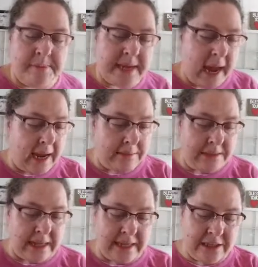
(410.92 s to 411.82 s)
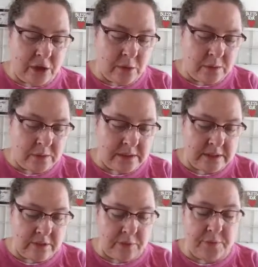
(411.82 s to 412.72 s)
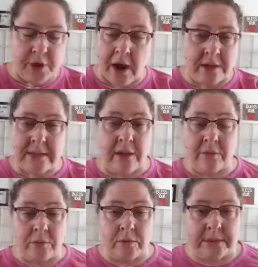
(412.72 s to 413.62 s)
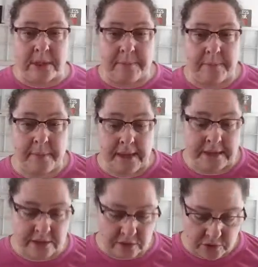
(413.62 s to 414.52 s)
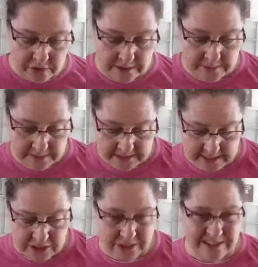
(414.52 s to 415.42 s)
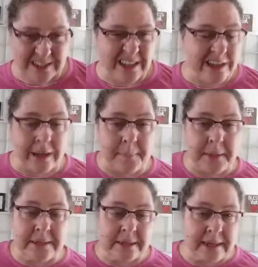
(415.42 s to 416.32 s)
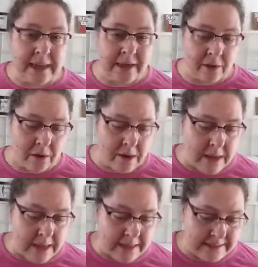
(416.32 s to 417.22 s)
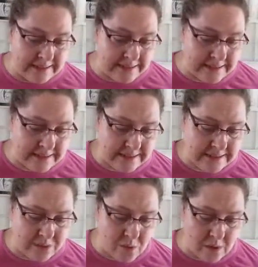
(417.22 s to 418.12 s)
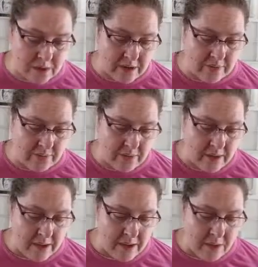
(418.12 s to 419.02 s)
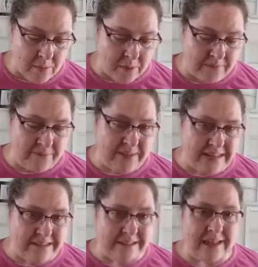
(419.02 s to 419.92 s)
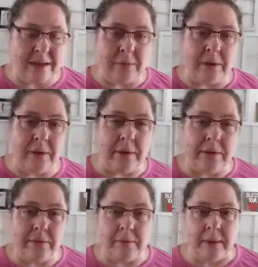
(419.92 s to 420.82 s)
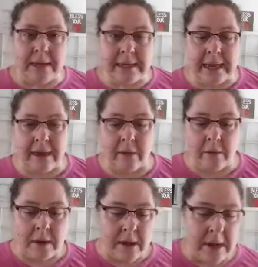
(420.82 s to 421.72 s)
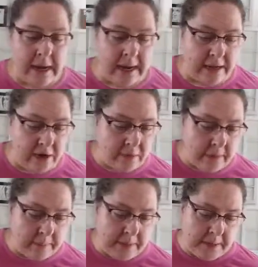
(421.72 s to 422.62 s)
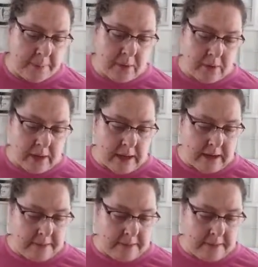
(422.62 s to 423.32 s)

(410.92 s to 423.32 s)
Times like those toss all the rules up and the social expectations up into the air. That's sort of what it feels like we're going through right now. And I know that people